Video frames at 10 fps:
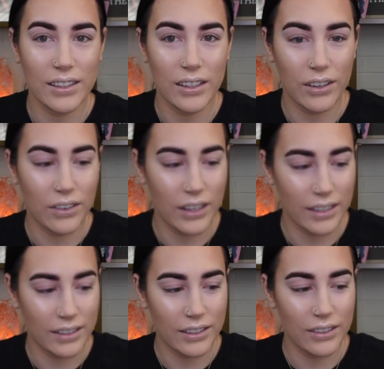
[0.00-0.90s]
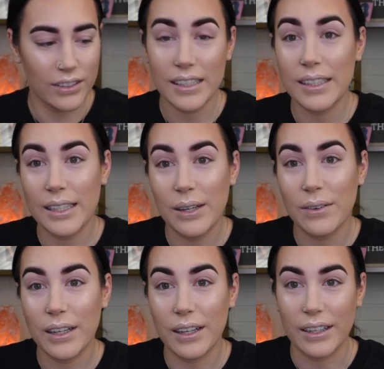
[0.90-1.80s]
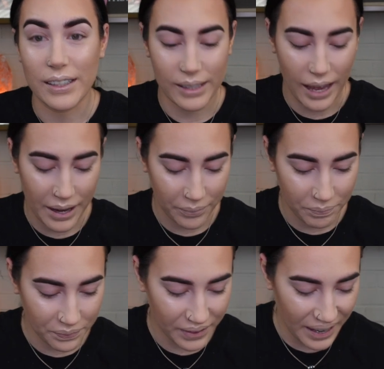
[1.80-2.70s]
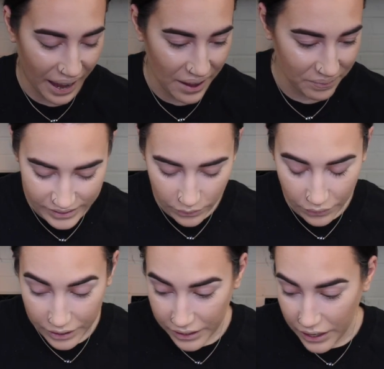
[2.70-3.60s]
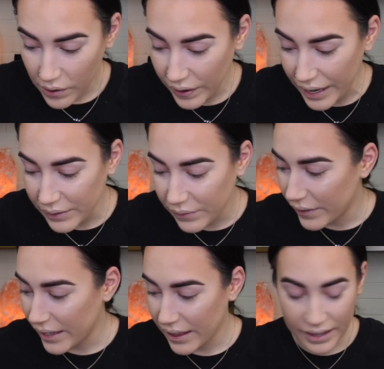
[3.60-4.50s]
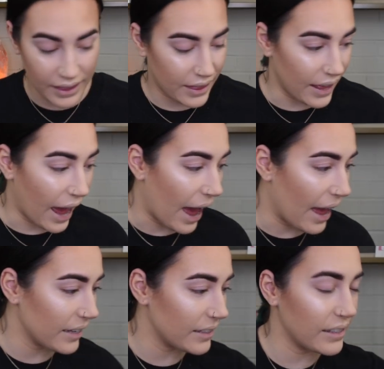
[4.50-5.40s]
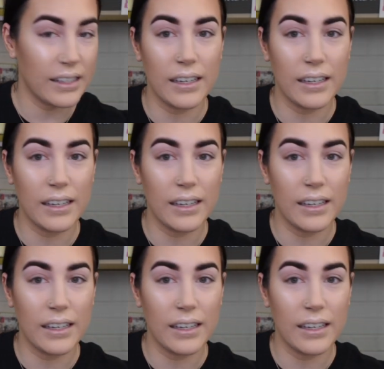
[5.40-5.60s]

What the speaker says: So you can see what it looks like. Okay. So we're gonna go in with that.